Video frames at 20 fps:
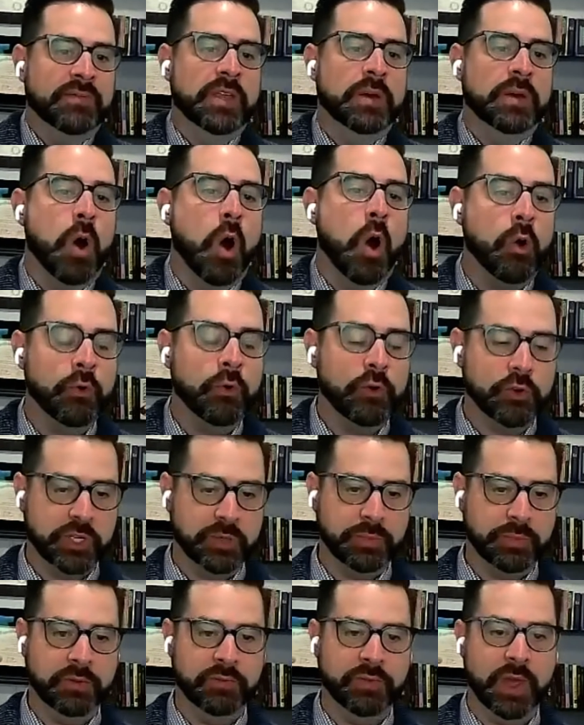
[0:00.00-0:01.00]
and give them
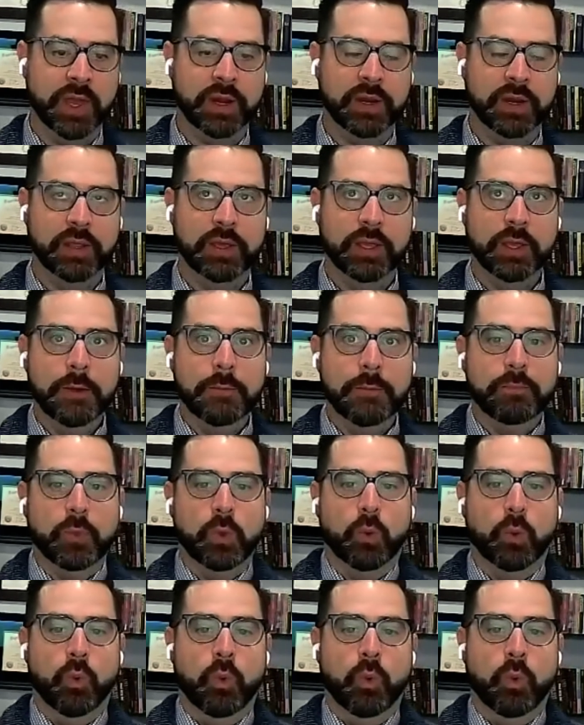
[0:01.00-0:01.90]
ownership of that.